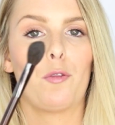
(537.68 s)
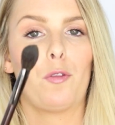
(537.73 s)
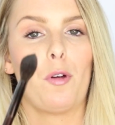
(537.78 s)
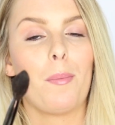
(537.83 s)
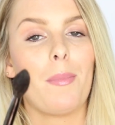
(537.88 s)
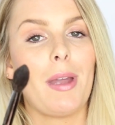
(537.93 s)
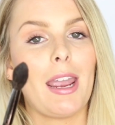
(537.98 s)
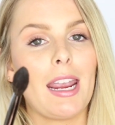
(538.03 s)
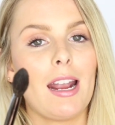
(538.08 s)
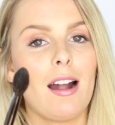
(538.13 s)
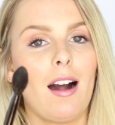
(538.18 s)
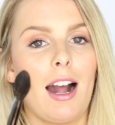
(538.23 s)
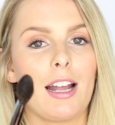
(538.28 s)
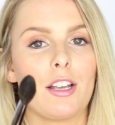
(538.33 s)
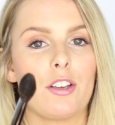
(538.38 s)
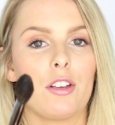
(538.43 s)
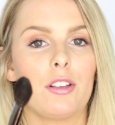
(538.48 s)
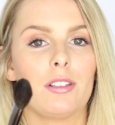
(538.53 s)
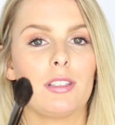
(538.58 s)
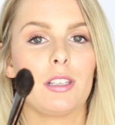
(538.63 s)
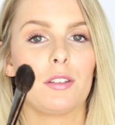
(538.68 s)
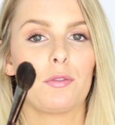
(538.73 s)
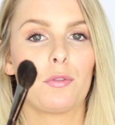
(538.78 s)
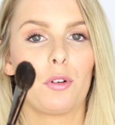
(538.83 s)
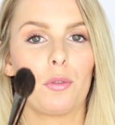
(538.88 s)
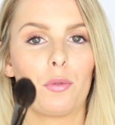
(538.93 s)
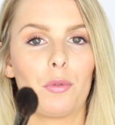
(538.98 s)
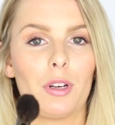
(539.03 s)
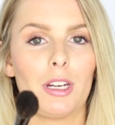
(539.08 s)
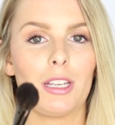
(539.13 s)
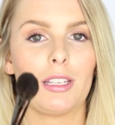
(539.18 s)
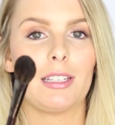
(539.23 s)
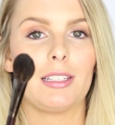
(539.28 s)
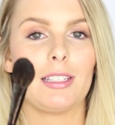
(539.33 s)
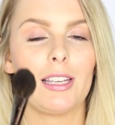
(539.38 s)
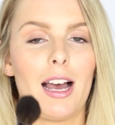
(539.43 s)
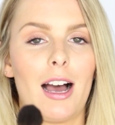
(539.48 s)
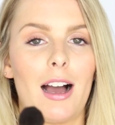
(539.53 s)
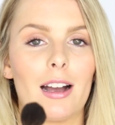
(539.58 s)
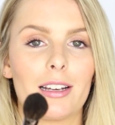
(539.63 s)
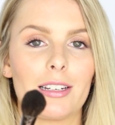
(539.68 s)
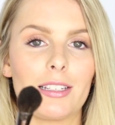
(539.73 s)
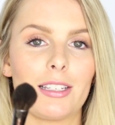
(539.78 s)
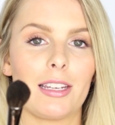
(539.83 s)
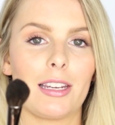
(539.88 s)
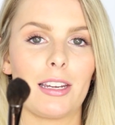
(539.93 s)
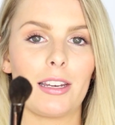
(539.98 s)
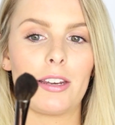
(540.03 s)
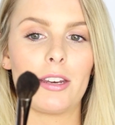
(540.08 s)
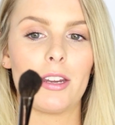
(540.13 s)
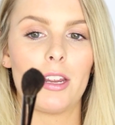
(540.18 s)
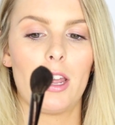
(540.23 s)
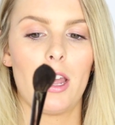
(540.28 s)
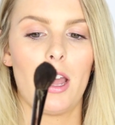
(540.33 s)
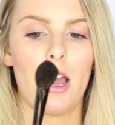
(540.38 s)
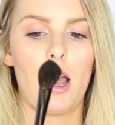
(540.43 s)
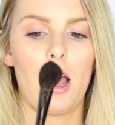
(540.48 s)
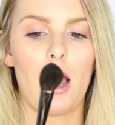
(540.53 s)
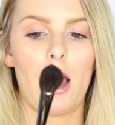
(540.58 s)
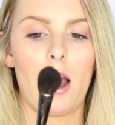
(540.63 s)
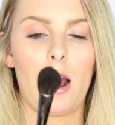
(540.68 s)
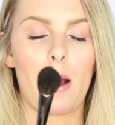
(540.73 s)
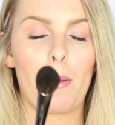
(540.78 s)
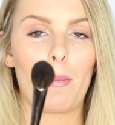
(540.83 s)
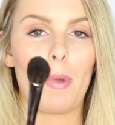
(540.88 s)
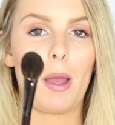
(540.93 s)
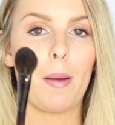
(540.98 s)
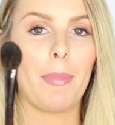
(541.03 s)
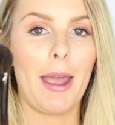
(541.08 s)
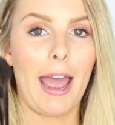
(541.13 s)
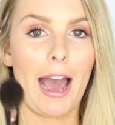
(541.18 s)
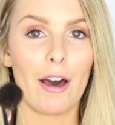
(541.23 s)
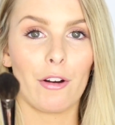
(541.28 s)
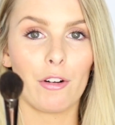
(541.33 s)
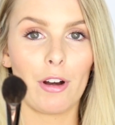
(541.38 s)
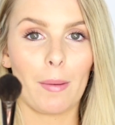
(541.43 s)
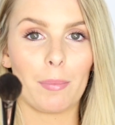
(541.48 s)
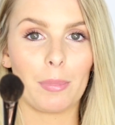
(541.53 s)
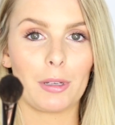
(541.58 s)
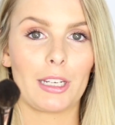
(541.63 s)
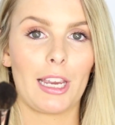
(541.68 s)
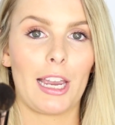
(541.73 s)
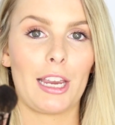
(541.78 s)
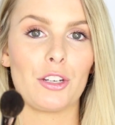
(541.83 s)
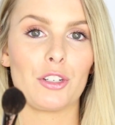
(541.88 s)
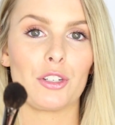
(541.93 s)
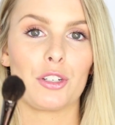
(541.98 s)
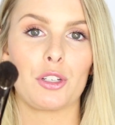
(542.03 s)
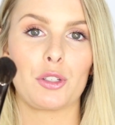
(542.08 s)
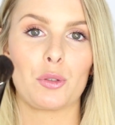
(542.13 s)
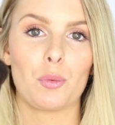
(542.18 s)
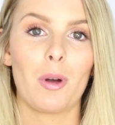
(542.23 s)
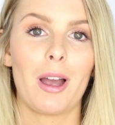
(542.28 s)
for me, I use this for really targeted powder application as